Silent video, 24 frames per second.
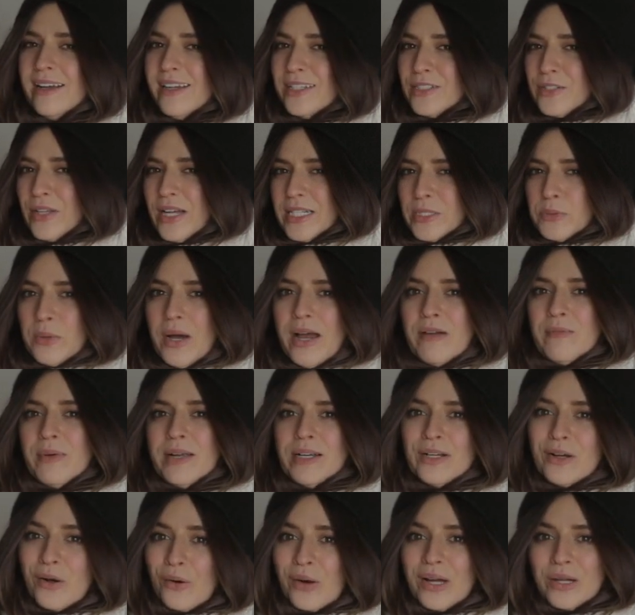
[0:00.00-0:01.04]
So that's why I've
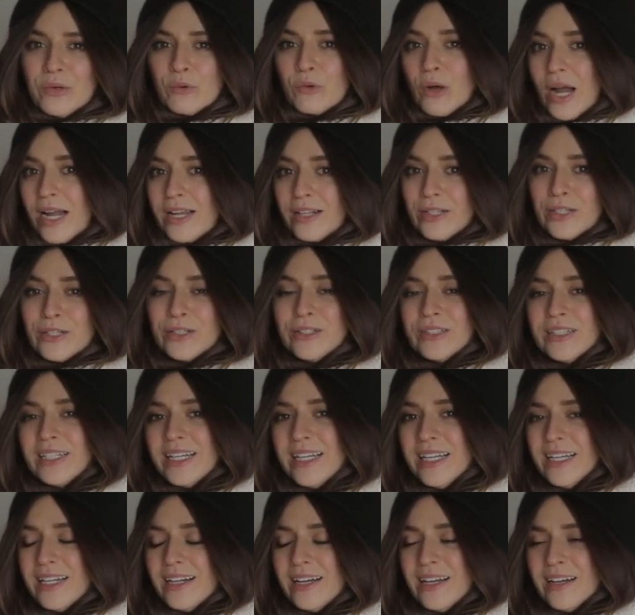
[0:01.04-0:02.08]
been going
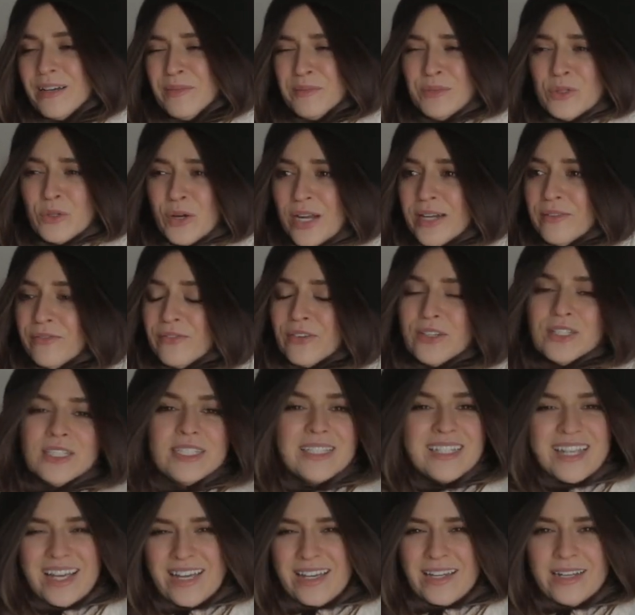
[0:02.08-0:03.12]
regularly. Um, great for
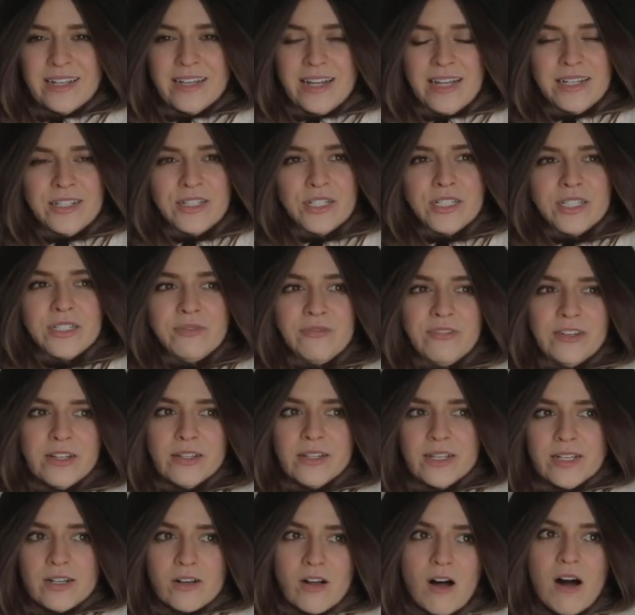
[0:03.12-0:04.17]
skin and just
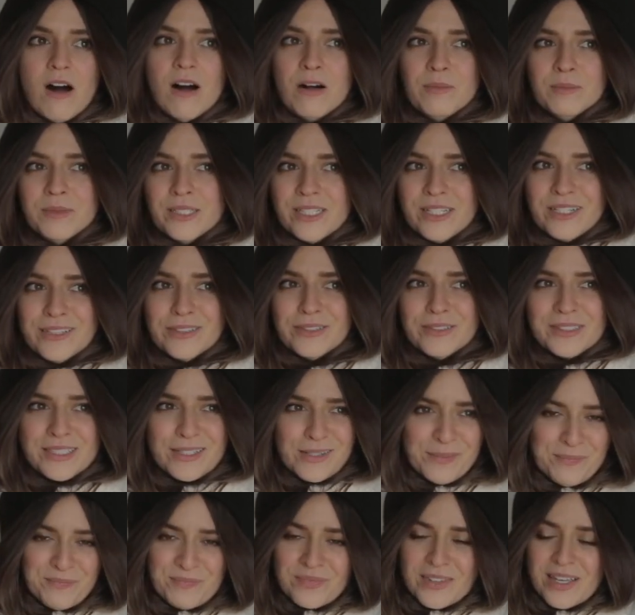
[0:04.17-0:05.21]
feeling calm too.
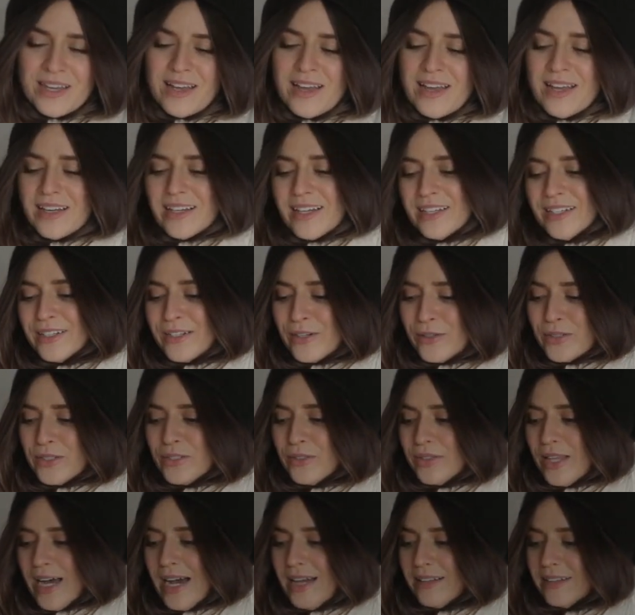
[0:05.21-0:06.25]
So gonna go
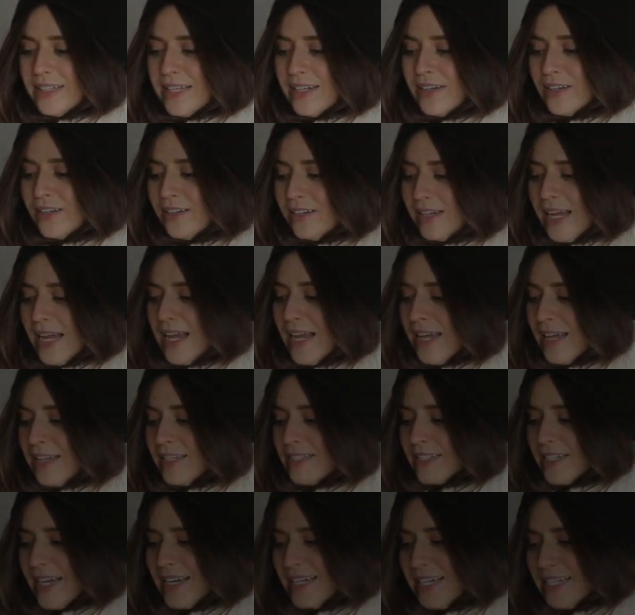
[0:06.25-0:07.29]
do that later
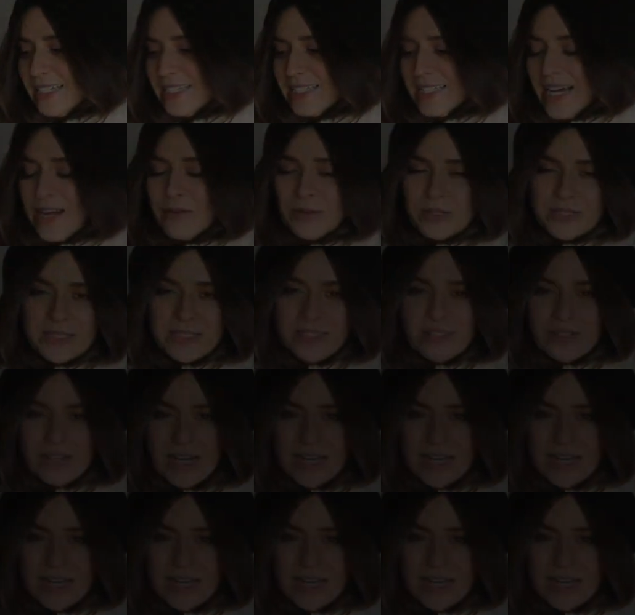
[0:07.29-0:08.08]
and I guess I will see you